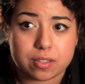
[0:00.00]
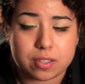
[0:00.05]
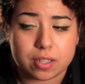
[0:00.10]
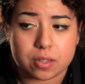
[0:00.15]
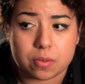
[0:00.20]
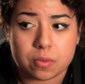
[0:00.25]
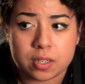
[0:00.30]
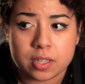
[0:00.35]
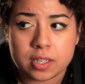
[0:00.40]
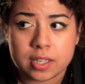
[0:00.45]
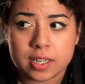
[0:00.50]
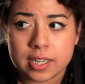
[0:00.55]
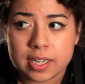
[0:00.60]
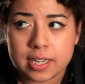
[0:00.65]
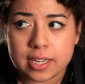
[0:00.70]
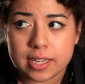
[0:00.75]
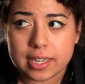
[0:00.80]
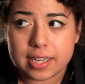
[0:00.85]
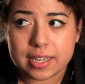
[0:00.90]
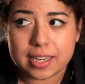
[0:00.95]
So
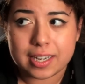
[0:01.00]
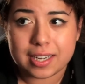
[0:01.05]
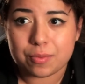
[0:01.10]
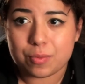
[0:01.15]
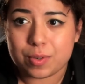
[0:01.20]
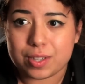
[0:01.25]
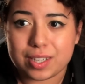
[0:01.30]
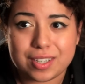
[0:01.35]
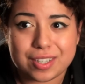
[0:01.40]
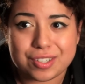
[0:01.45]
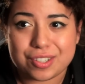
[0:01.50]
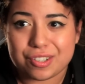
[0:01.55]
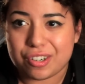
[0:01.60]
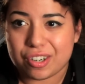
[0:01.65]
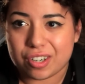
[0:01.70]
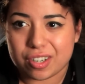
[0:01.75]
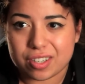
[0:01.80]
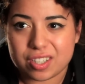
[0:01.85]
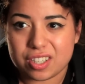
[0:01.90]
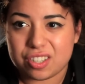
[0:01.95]
it, it, really doesn't
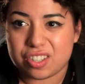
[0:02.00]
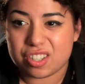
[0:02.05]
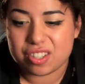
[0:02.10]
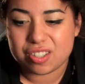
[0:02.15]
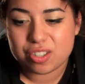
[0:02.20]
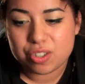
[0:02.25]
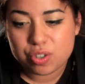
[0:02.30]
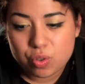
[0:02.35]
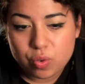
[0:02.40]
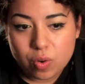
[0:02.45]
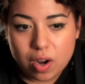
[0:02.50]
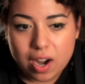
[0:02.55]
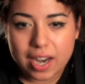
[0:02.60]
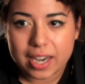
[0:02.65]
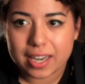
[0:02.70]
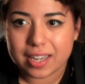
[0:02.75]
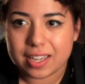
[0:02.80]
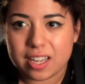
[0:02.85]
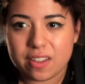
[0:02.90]
hurt to just try.